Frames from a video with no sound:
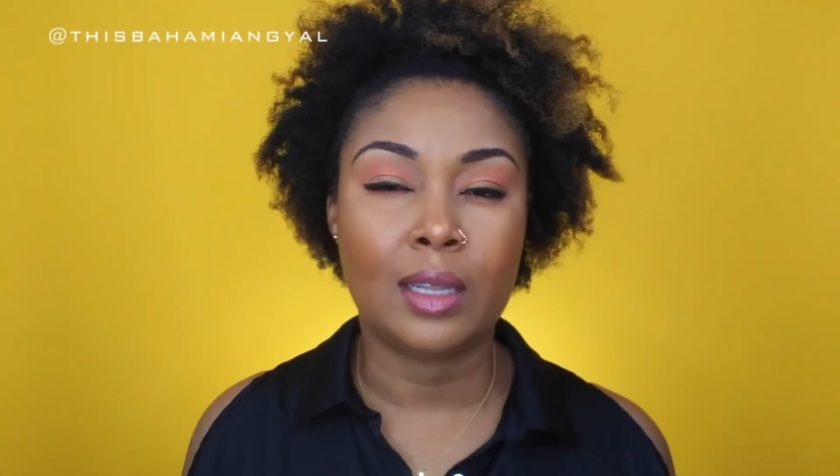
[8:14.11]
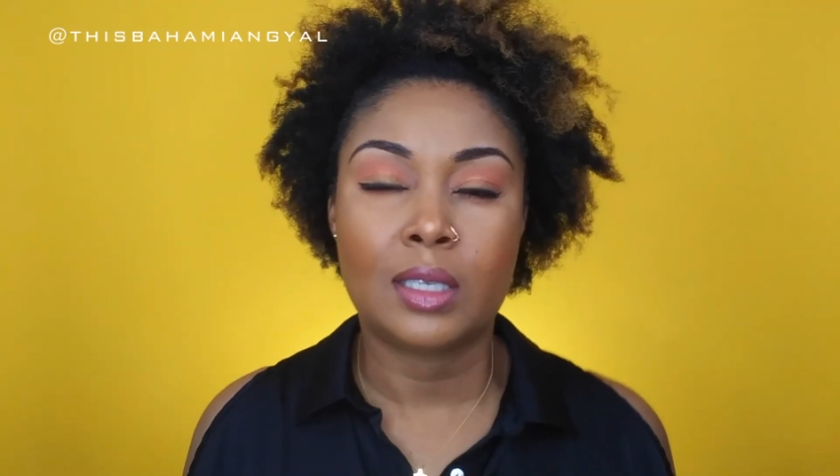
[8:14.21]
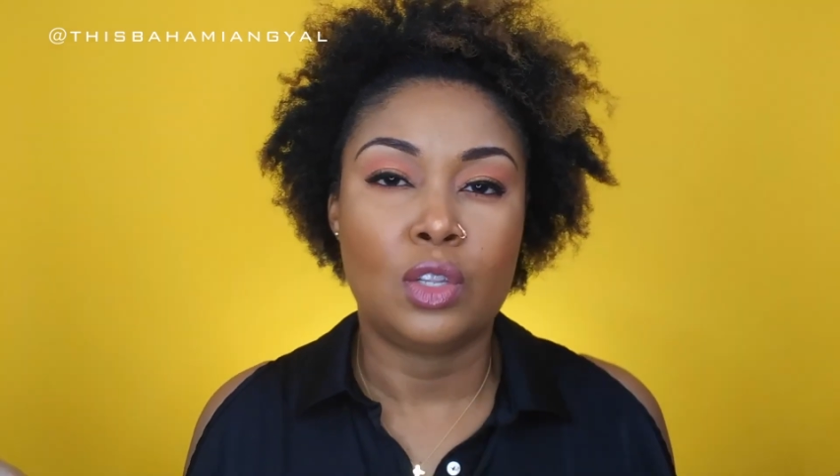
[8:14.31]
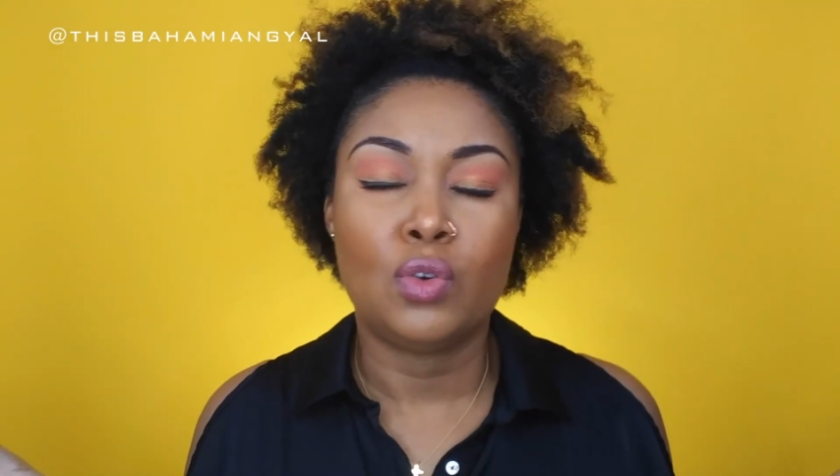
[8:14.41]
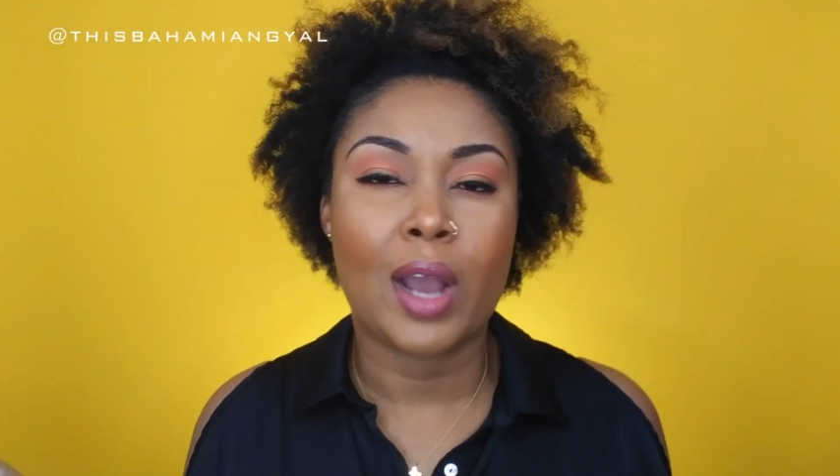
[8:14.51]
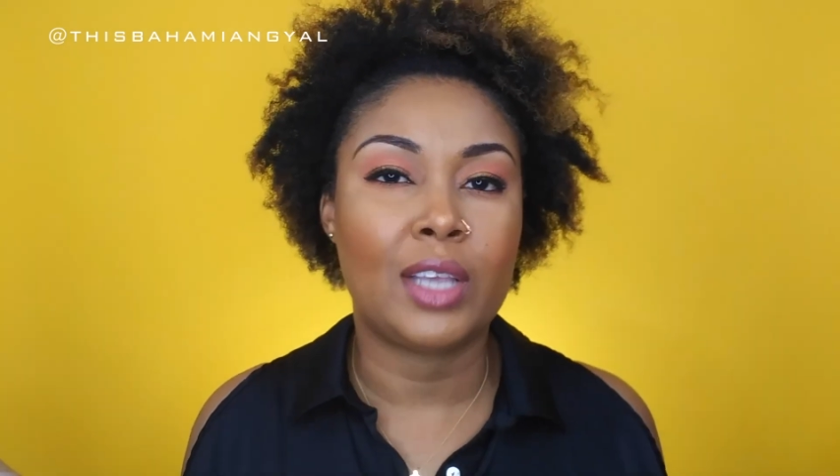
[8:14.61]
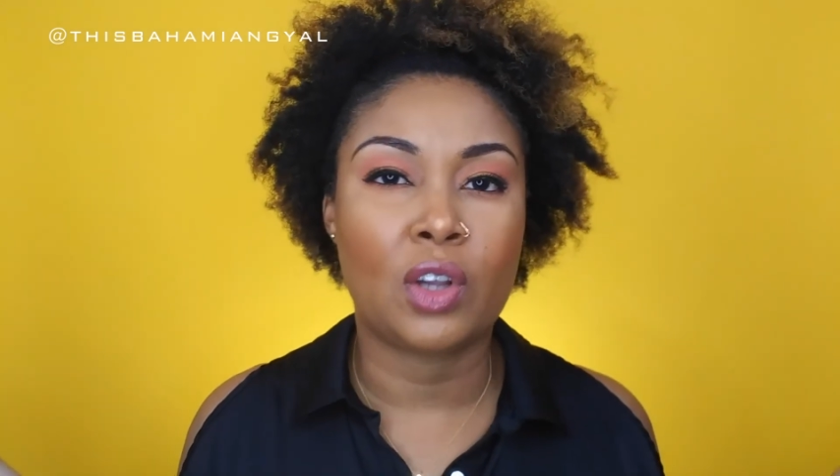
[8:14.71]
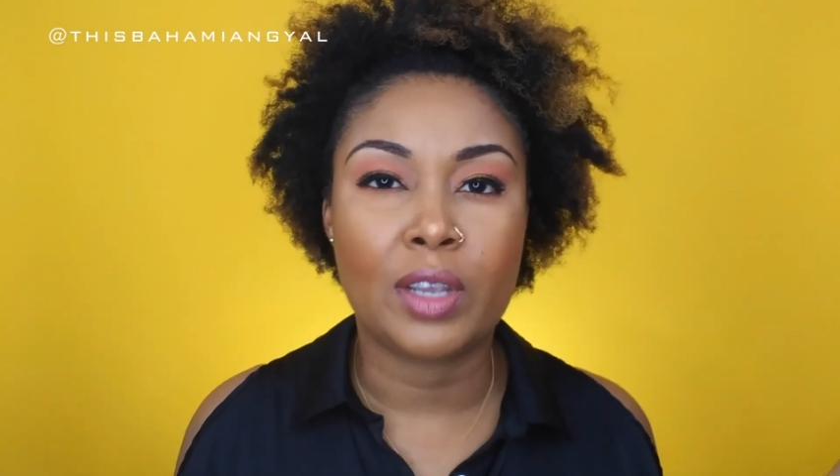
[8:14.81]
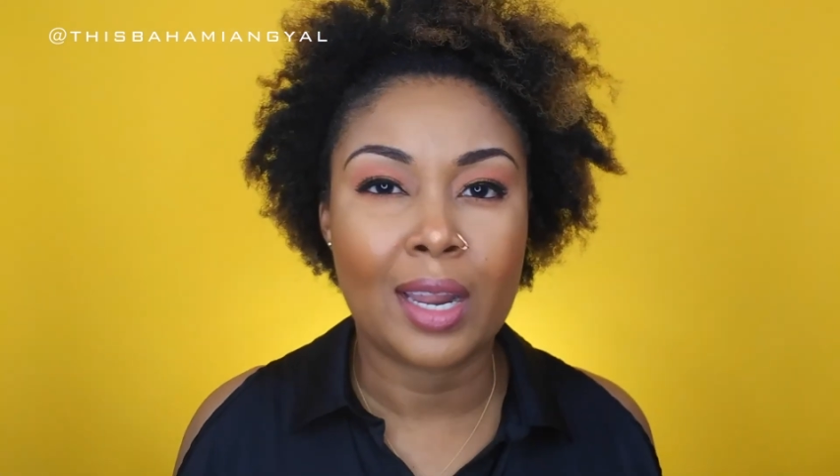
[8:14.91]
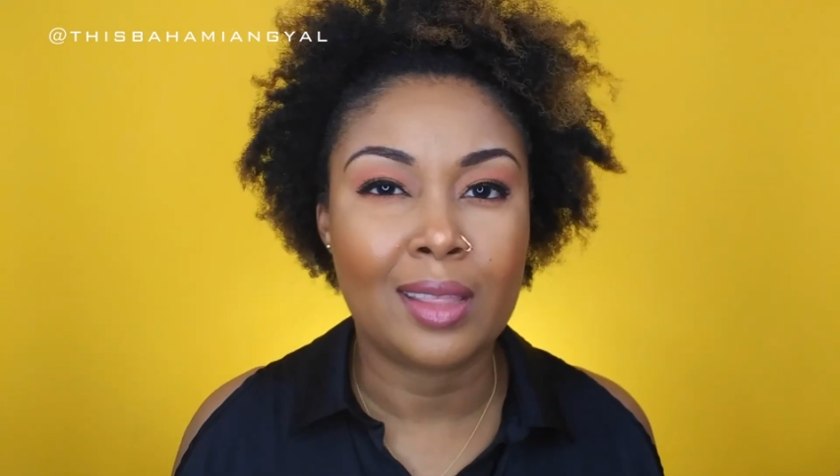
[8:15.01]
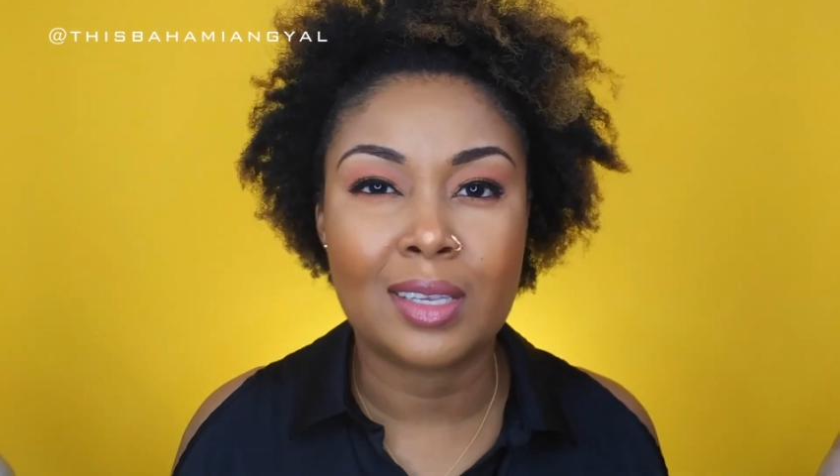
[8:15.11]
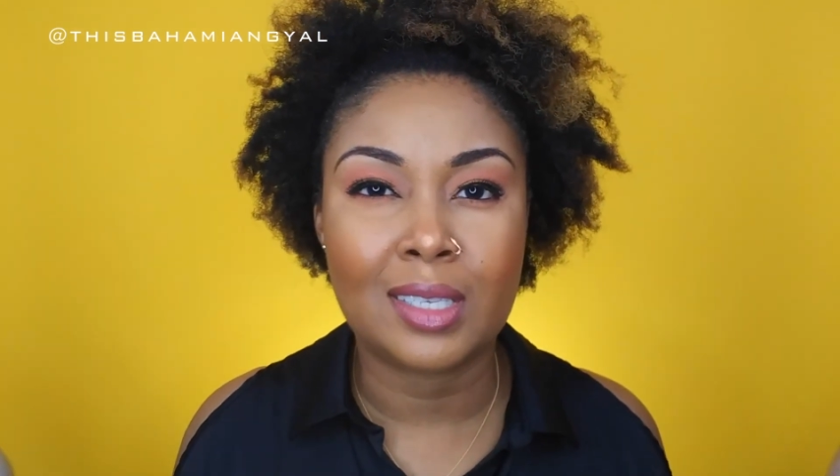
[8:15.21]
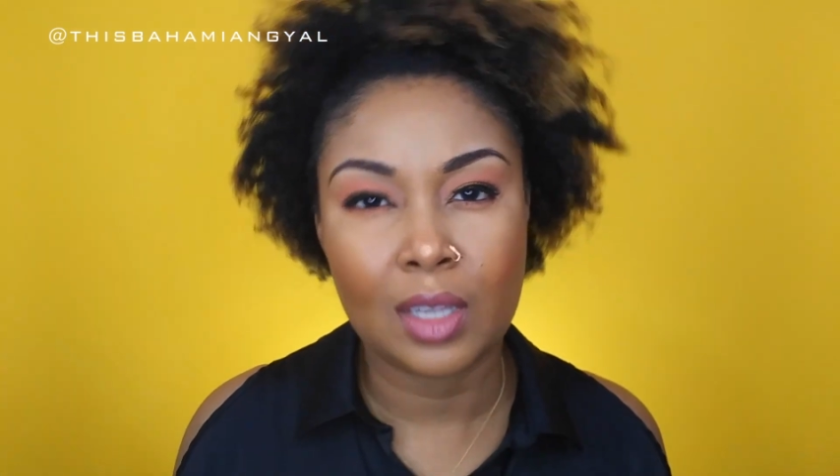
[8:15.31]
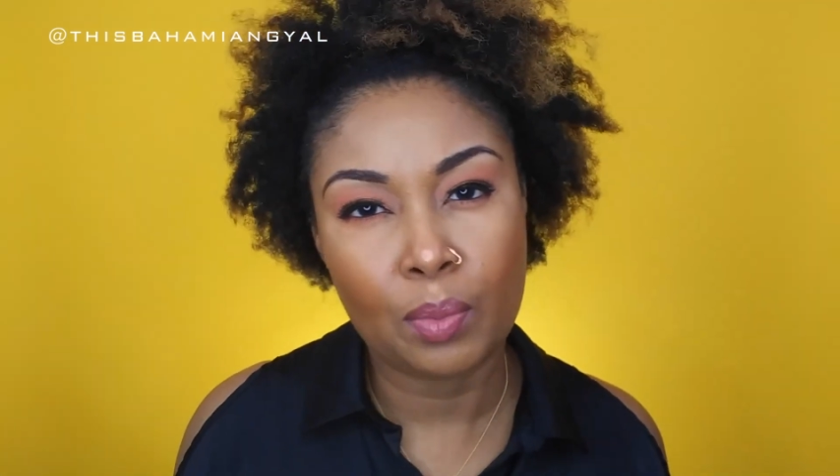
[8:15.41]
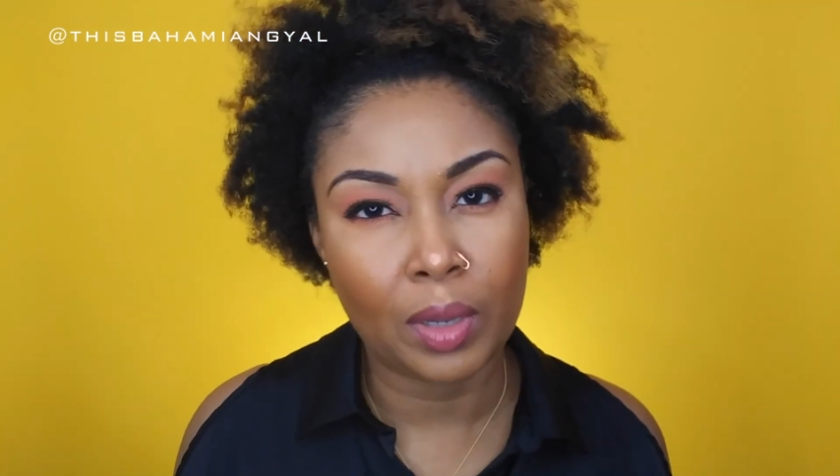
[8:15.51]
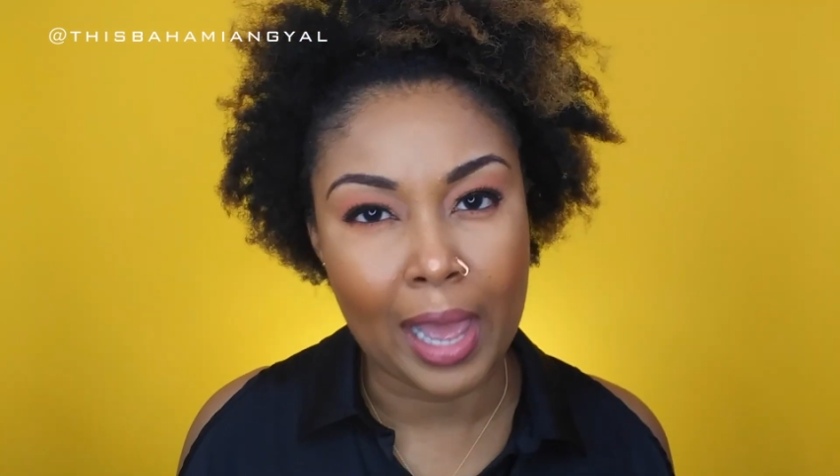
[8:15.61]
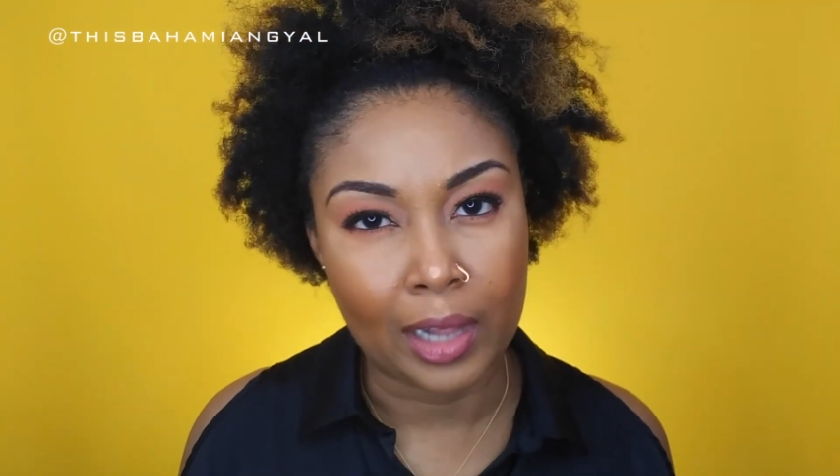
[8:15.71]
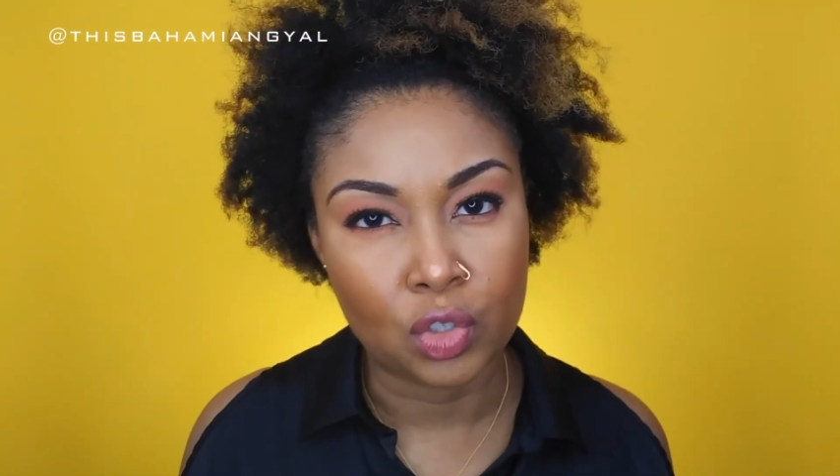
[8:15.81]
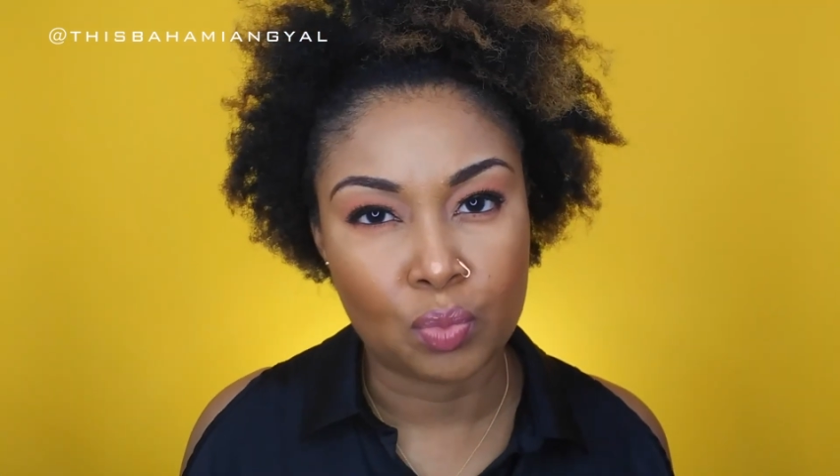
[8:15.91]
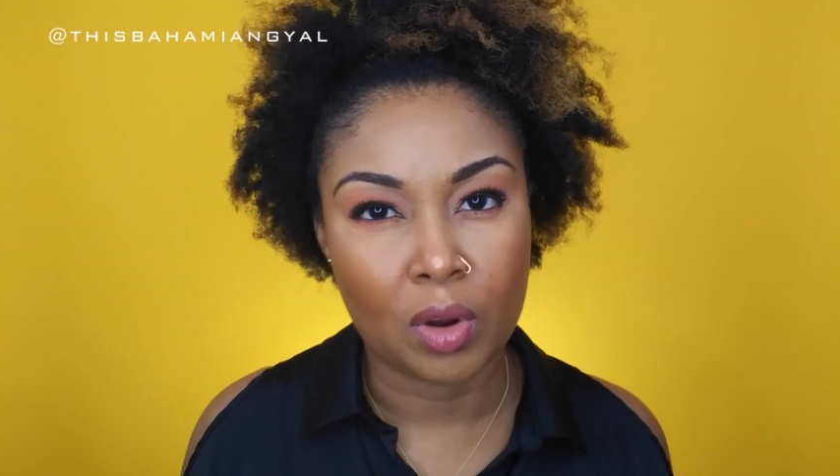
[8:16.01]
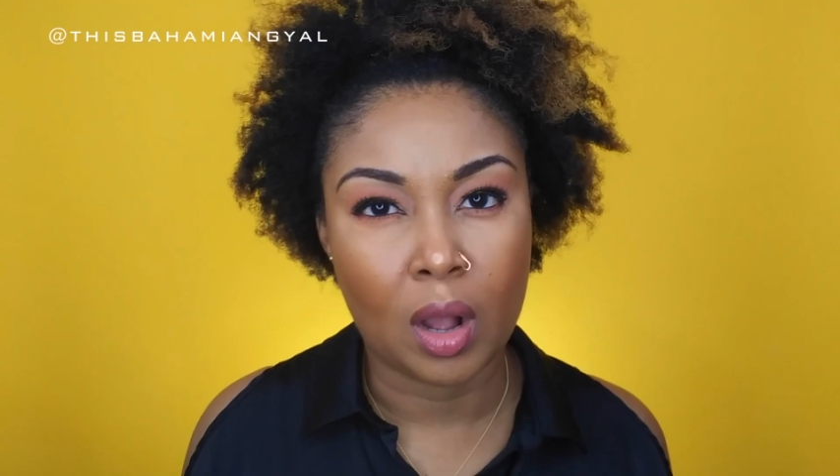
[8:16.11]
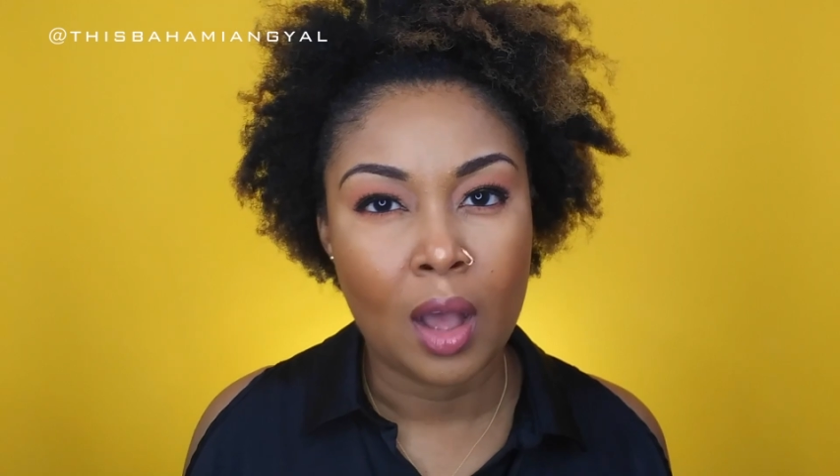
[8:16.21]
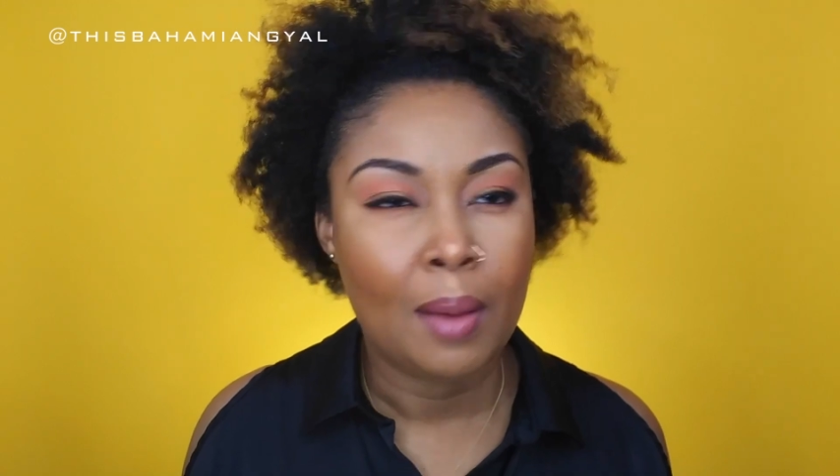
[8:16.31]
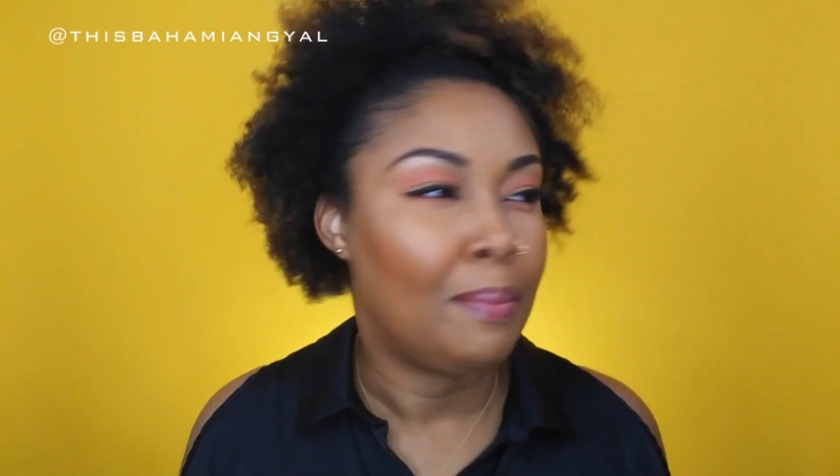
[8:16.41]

listen, you guys aren't getting this simple algebra.